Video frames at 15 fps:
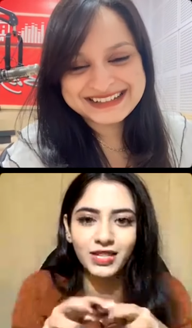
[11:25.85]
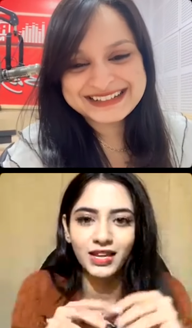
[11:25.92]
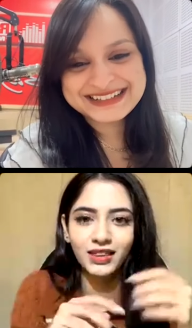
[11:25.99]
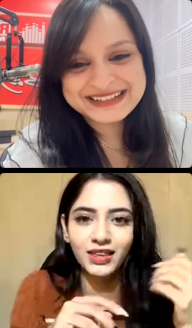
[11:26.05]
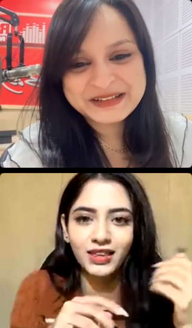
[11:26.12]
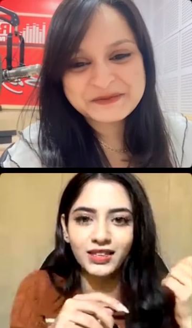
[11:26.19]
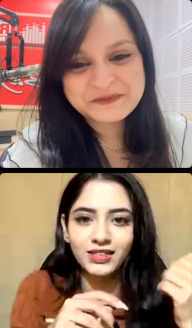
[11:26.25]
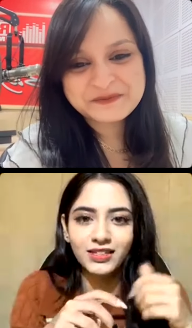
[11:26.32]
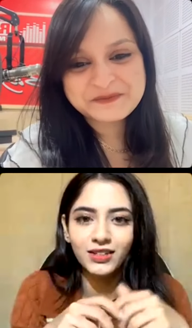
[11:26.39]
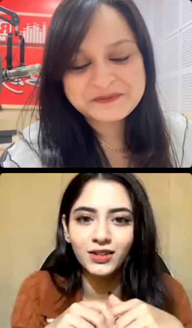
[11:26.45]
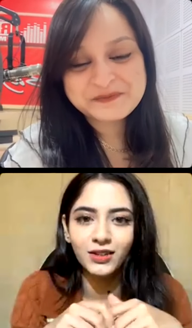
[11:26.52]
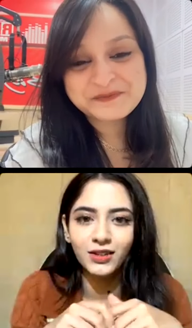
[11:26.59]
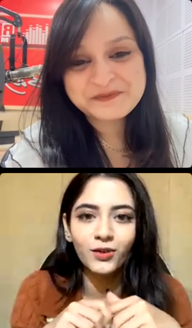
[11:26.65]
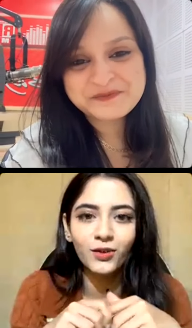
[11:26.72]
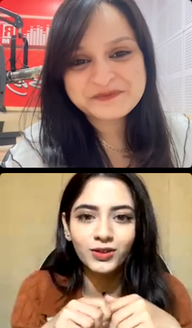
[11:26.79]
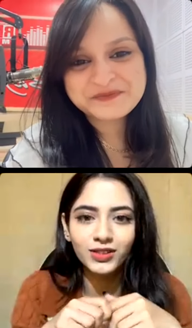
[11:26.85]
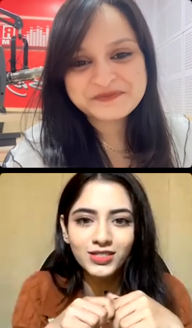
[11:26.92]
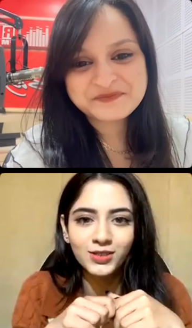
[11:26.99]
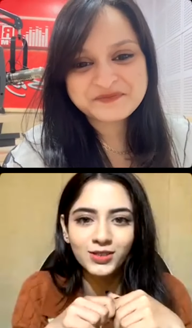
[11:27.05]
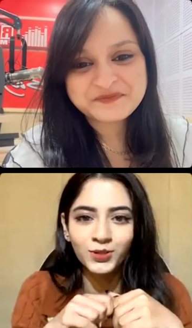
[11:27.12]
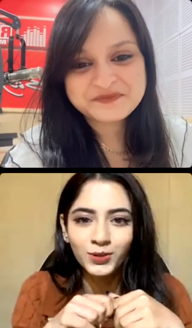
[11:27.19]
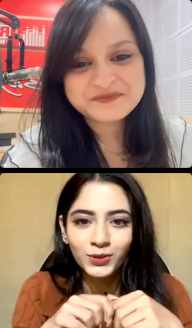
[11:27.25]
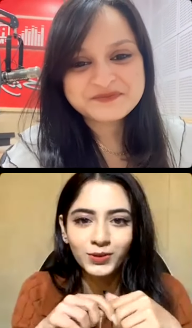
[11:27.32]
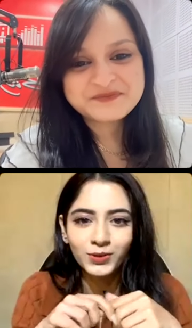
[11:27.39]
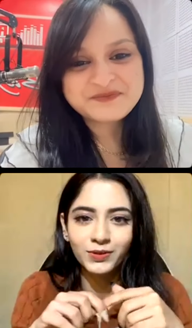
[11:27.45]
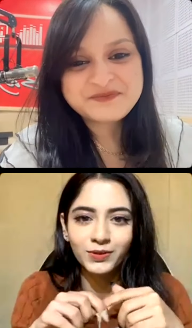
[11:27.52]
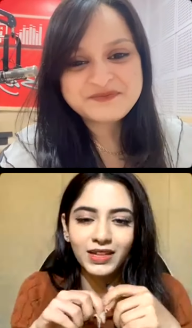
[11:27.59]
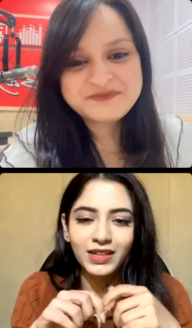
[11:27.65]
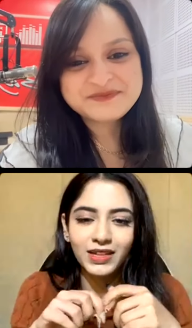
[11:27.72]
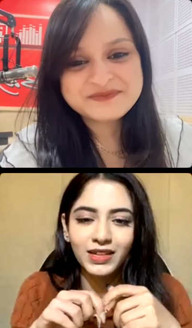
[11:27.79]
Speaker 1: and they listen and like oh it's cool
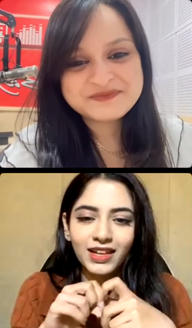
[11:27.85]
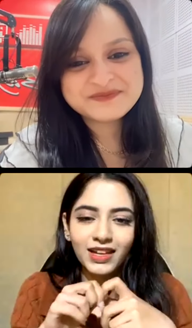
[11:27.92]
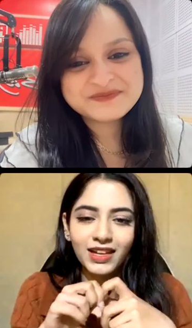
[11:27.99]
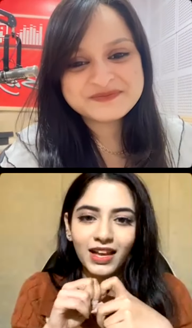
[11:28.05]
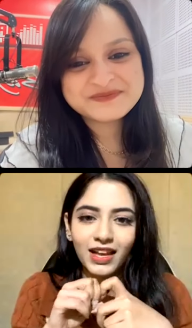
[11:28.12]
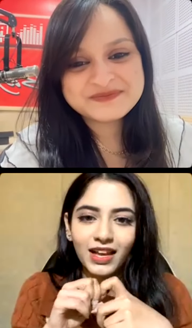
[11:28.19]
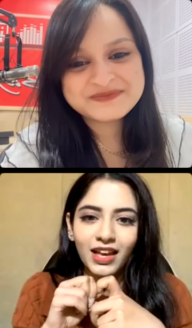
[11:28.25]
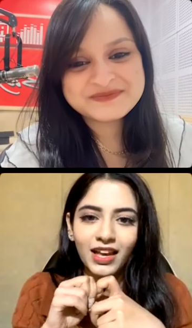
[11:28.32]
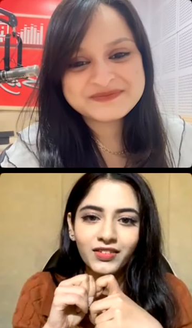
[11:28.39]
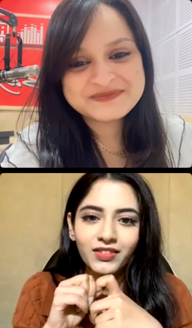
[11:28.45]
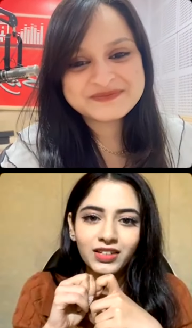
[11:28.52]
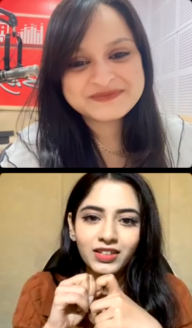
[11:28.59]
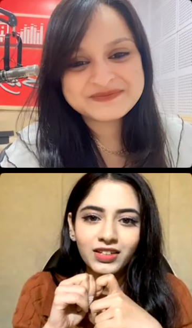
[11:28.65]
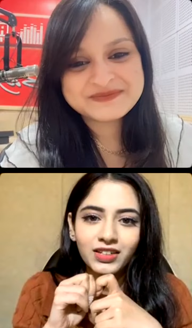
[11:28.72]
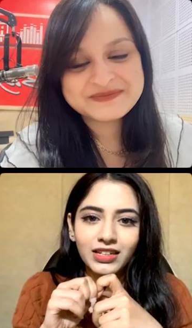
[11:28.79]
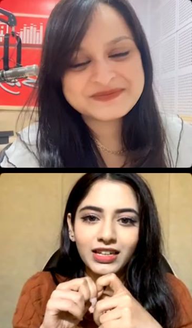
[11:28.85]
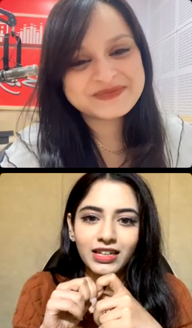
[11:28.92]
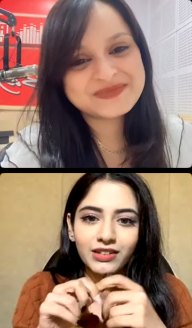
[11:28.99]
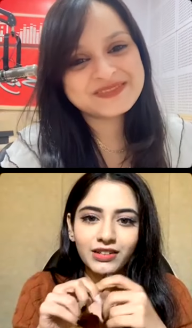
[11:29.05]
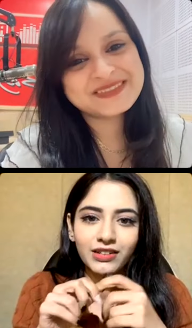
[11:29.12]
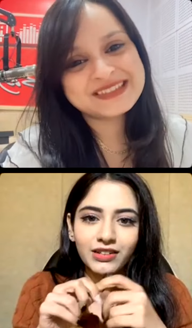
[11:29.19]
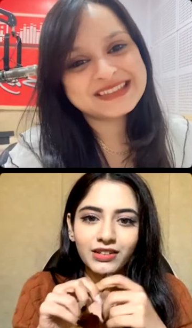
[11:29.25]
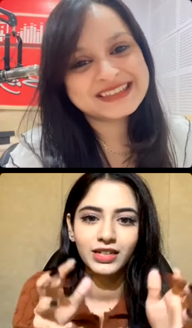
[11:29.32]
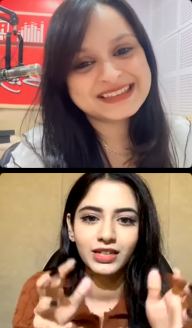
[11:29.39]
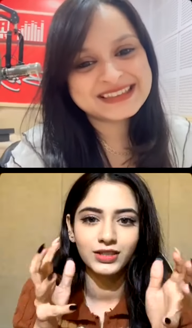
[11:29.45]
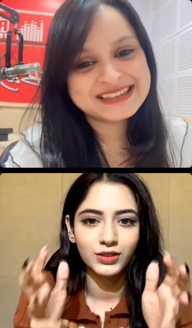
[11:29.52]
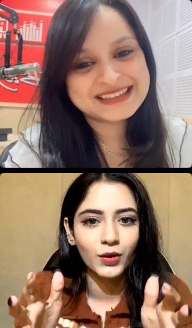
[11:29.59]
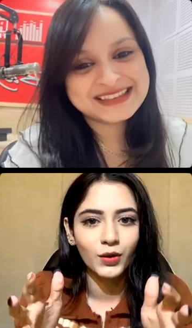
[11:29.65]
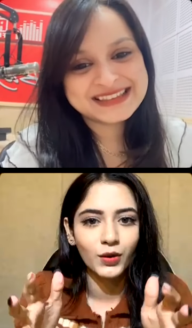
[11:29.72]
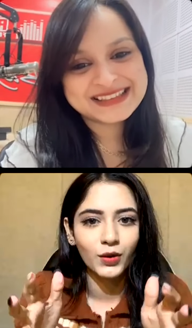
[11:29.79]
but i haven't like really
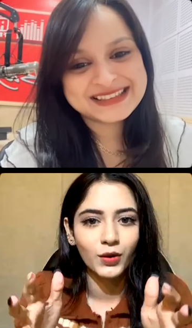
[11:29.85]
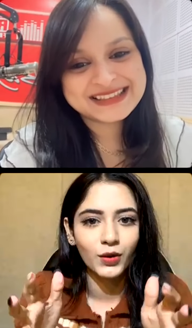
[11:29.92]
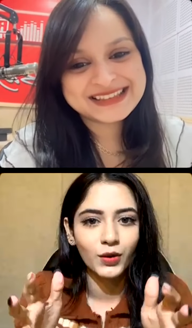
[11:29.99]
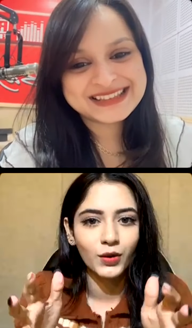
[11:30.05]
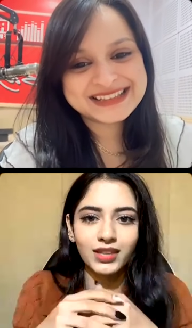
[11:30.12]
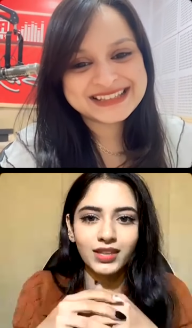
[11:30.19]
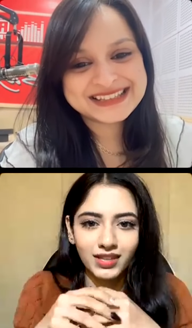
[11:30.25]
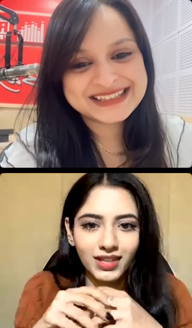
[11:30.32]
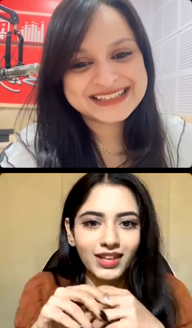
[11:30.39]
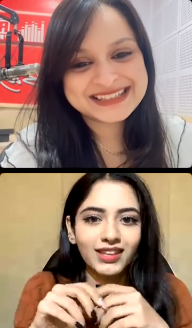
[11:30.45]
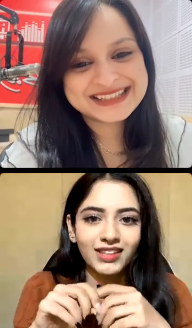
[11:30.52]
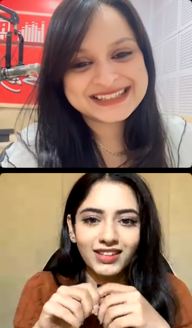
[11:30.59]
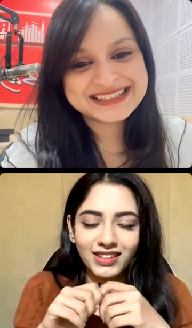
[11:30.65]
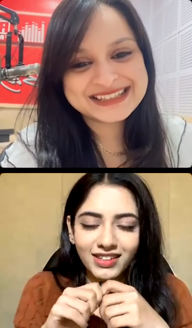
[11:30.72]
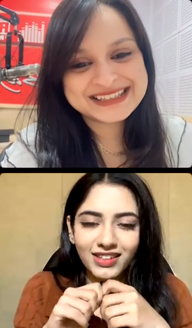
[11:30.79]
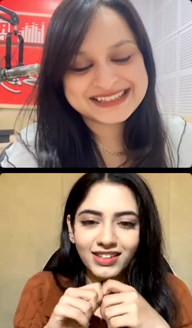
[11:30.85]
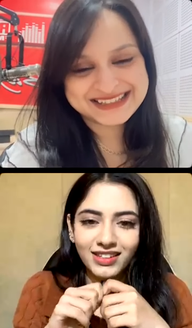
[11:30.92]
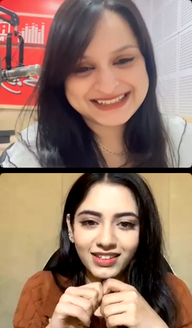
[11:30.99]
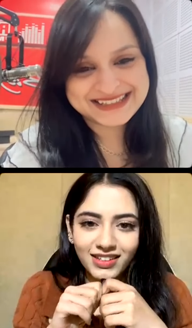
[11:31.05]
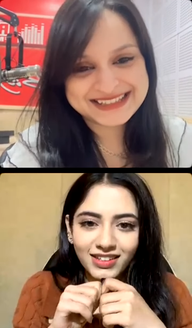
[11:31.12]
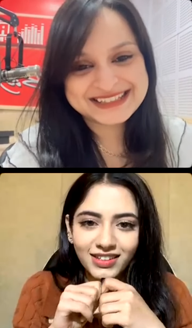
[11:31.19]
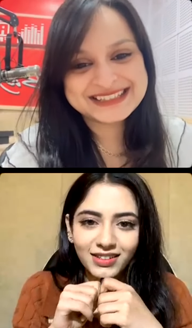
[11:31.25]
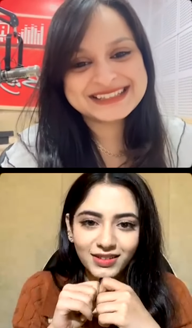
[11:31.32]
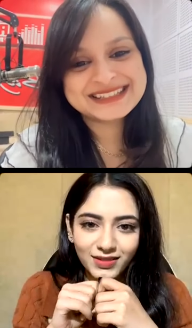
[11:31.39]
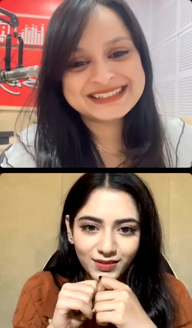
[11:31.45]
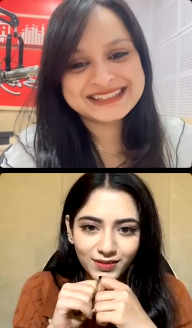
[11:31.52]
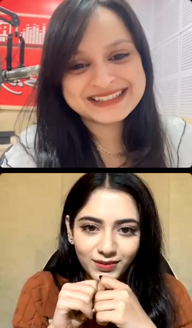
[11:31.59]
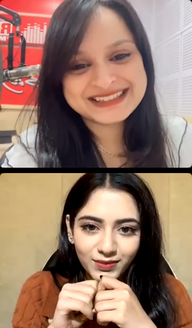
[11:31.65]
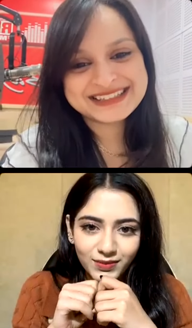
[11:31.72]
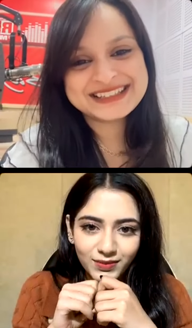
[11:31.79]
taught them anything yet
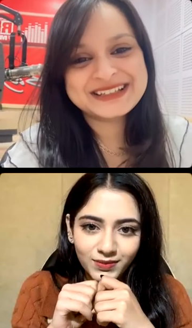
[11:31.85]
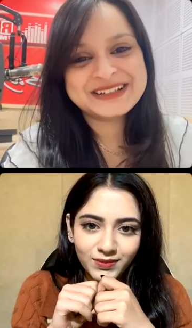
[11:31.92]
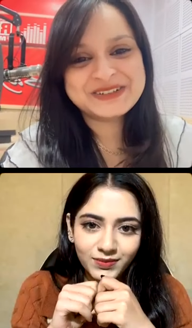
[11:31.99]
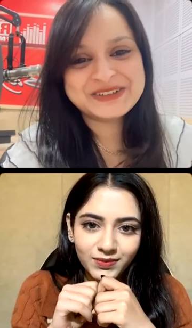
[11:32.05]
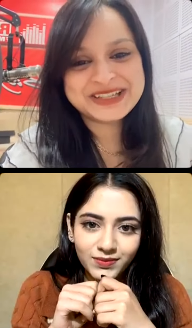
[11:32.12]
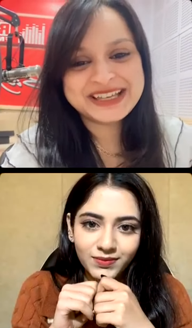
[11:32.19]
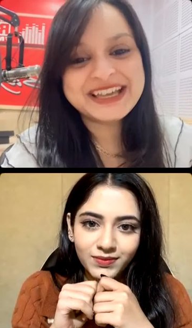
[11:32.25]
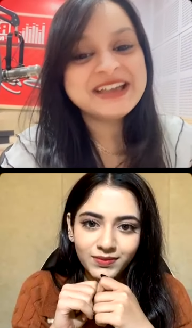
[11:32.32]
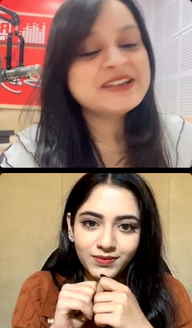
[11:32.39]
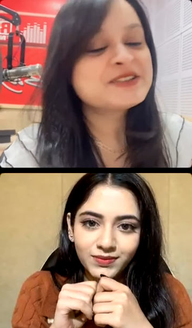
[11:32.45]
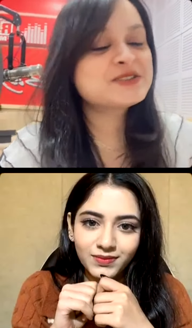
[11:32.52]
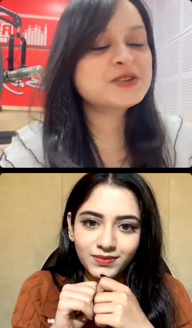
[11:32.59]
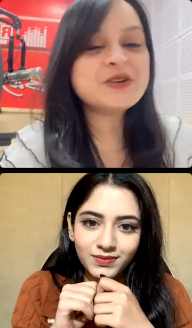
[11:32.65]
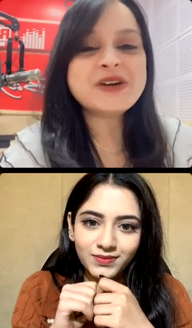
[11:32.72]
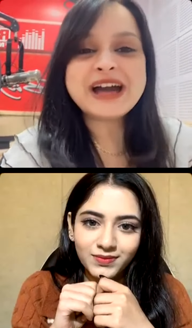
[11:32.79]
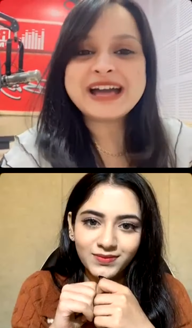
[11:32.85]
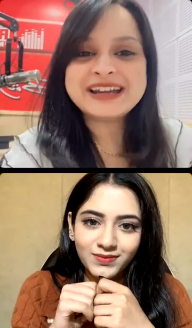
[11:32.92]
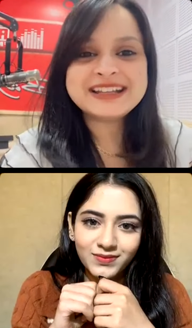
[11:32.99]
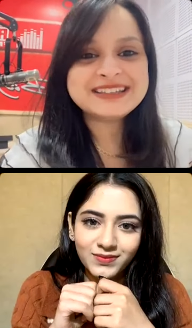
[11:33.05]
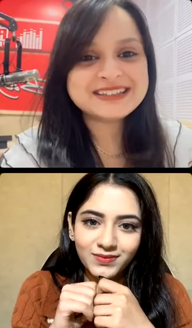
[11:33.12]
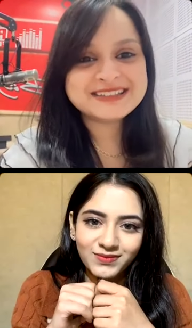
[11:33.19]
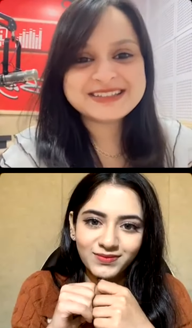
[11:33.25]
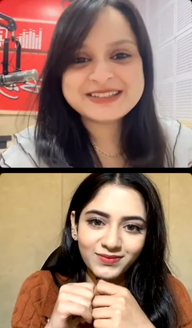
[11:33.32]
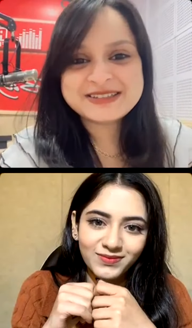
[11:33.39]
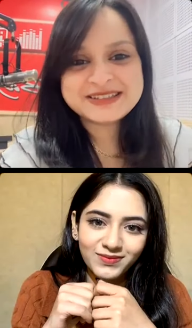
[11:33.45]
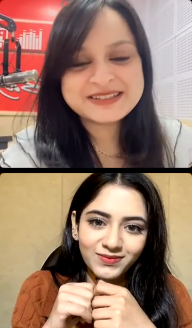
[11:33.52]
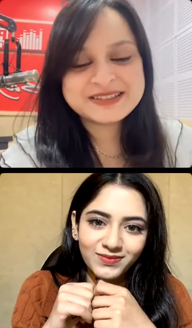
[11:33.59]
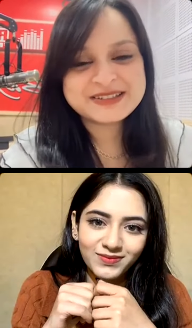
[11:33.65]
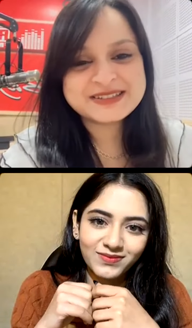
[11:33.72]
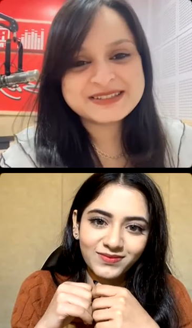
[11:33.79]
Speaker 2: okay so Aria, this is
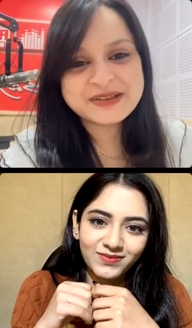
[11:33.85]
this is